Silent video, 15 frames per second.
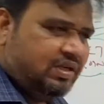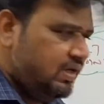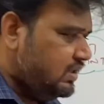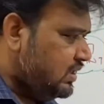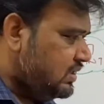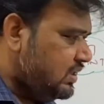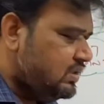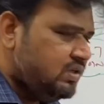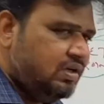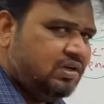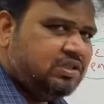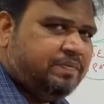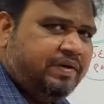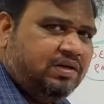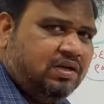Here the sensor
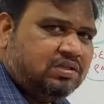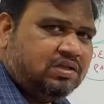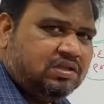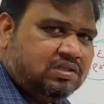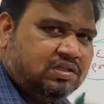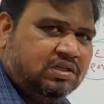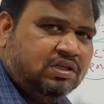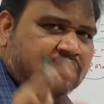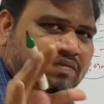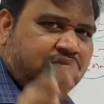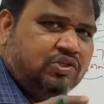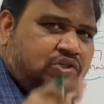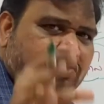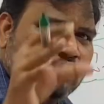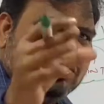is beta cells,
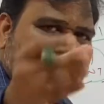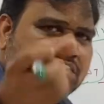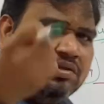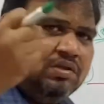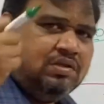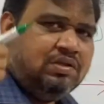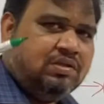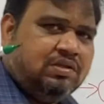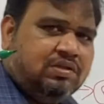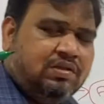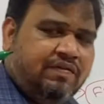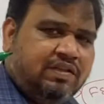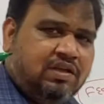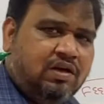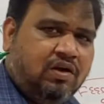which knows
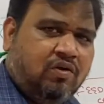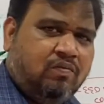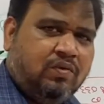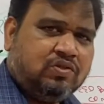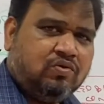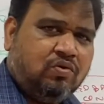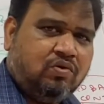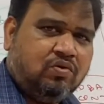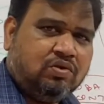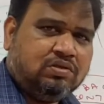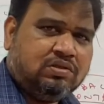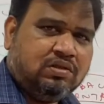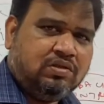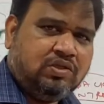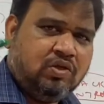the whether how much
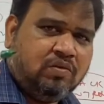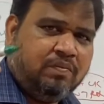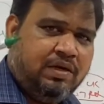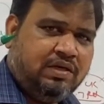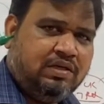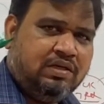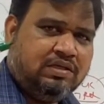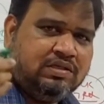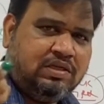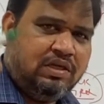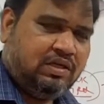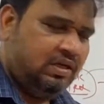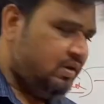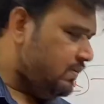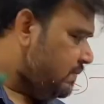glucose your blood is
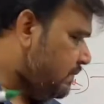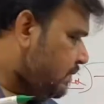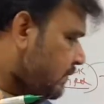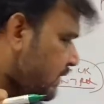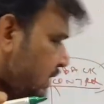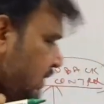taking,